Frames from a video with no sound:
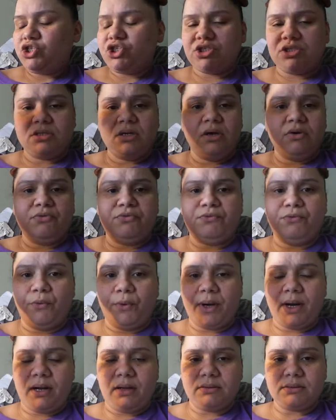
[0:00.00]
just
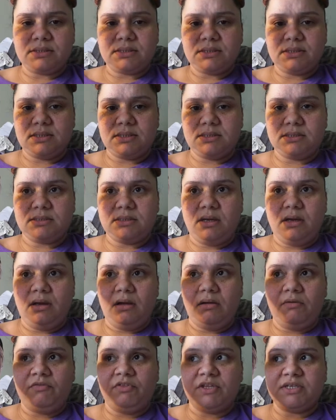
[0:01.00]
four ounces
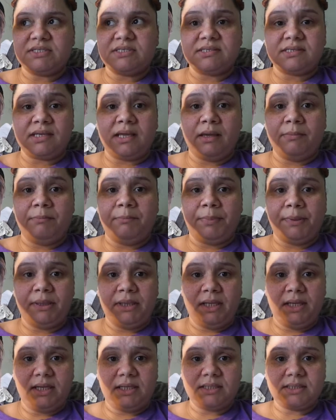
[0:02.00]
of the Skim
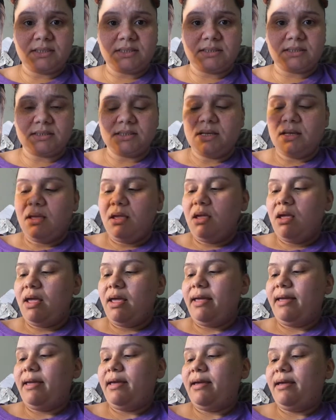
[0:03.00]
Plus
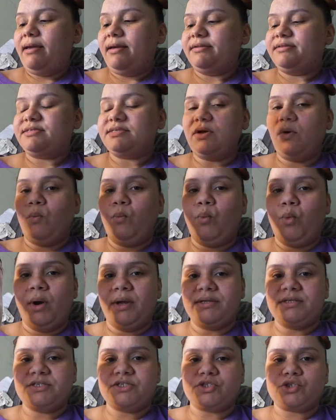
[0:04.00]
and
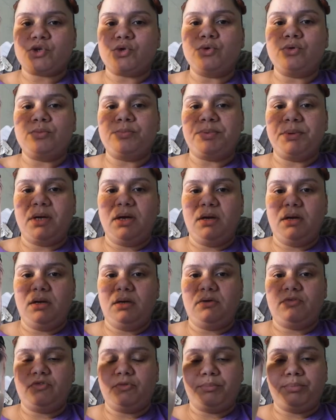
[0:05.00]
one scoop
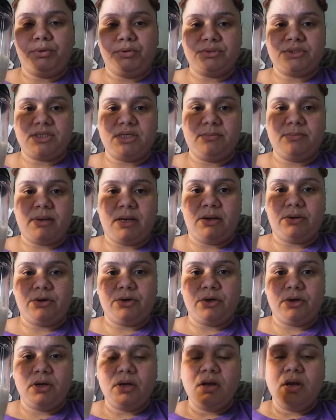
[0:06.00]
of protein
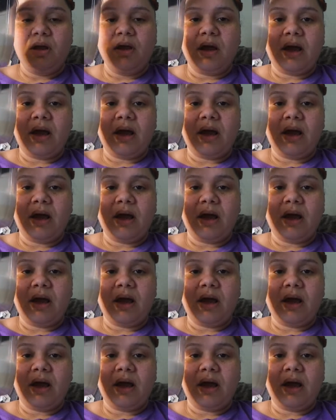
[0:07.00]
powder.